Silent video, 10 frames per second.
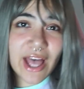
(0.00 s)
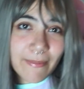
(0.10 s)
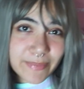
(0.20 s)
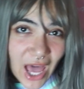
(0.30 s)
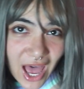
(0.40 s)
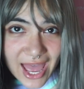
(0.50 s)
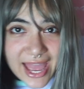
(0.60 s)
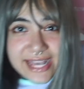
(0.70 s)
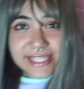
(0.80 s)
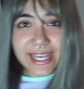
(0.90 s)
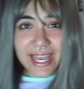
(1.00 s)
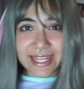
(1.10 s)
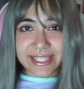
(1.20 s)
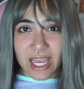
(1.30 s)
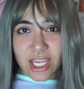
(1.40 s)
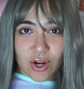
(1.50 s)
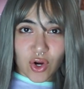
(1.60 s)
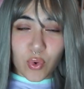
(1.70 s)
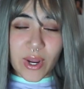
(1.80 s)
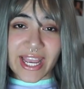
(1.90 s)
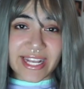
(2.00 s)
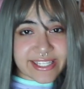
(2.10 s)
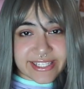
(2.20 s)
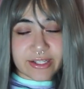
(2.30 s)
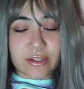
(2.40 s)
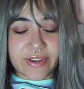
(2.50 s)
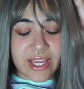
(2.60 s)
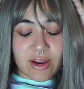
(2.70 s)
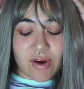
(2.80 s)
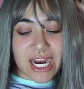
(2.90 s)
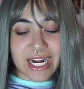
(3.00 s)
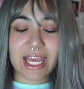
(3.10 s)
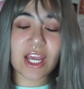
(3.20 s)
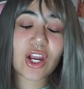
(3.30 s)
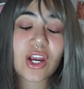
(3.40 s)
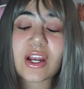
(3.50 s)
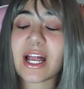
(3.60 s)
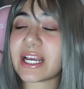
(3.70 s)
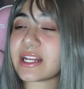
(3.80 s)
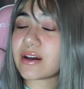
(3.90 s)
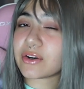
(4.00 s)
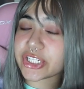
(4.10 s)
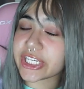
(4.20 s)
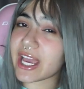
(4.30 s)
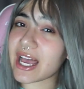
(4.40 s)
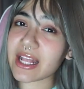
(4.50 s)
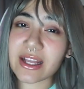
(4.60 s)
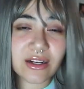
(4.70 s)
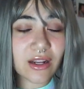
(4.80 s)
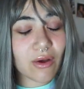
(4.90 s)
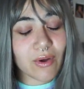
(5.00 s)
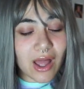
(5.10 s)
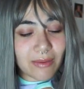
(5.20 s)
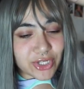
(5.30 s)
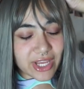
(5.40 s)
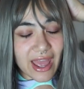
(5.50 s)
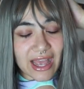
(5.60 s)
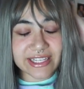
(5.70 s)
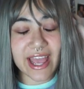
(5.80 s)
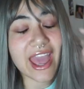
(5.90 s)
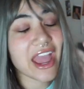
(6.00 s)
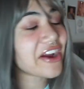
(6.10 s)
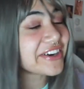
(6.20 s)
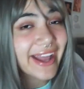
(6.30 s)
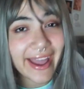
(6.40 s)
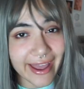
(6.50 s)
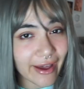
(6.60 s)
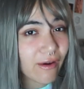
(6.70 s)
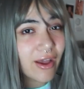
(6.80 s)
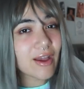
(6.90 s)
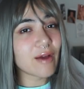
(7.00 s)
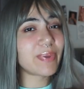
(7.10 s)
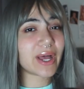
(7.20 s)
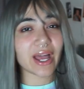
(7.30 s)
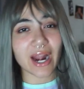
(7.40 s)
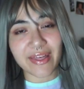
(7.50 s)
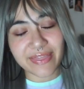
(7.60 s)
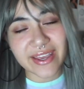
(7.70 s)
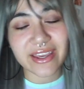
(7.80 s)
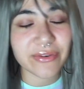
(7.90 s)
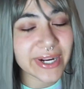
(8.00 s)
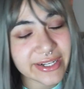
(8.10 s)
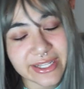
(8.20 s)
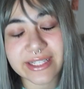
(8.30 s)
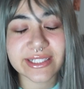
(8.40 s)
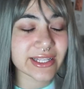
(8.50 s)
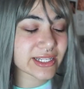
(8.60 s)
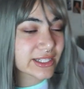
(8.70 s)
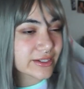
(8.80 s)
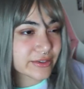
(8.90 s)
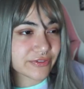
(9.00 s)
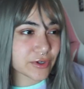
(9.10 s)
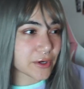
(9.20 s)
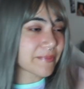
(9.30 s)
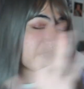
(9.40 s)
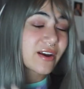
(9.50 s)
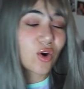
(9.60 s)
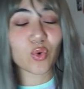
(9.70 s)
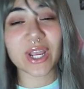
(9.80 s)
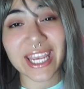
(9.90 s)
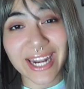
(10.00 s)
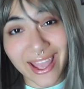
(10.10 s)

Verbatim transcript: up, guys? It's your queen, Sylvie, right here. I know she has a glow up, she has hair now, but I think you recognize this look from the Queen